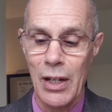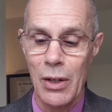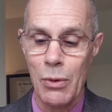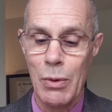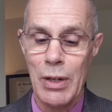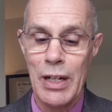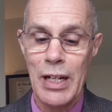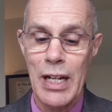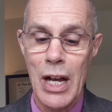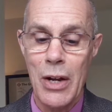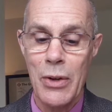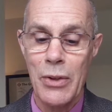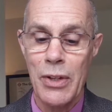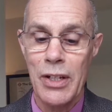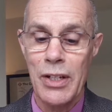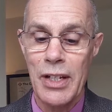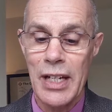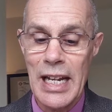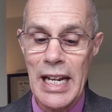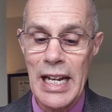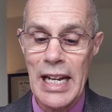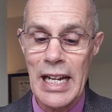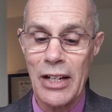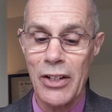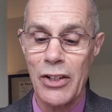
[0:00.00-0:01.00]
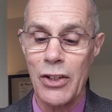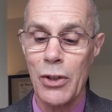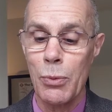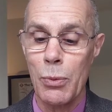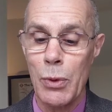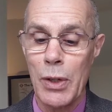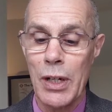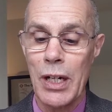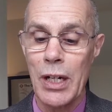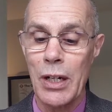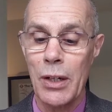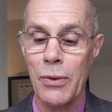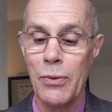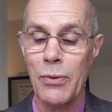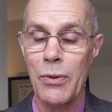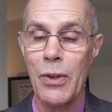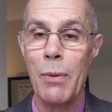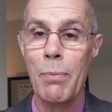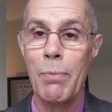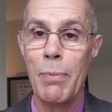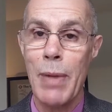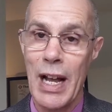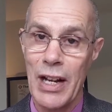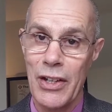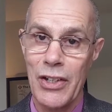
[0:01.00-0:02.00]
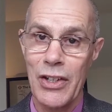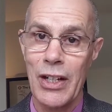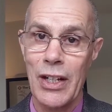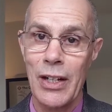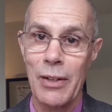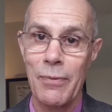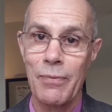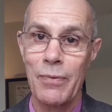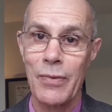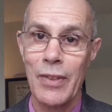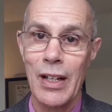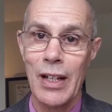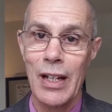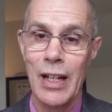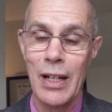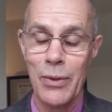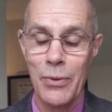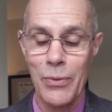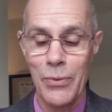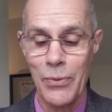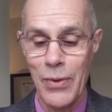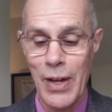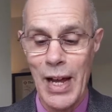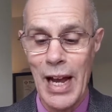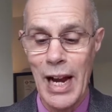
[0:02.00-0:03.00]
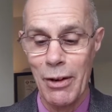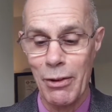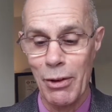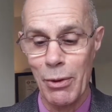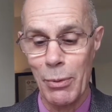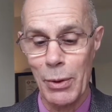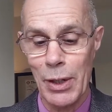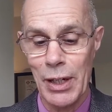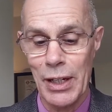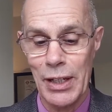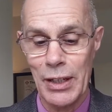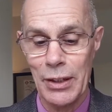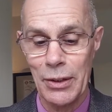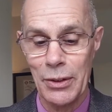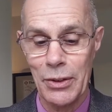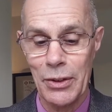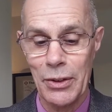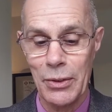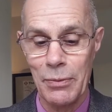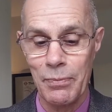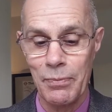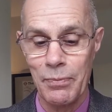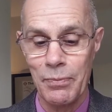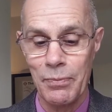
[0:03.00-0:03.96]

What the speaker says: We know the need to work for a better and fairer world.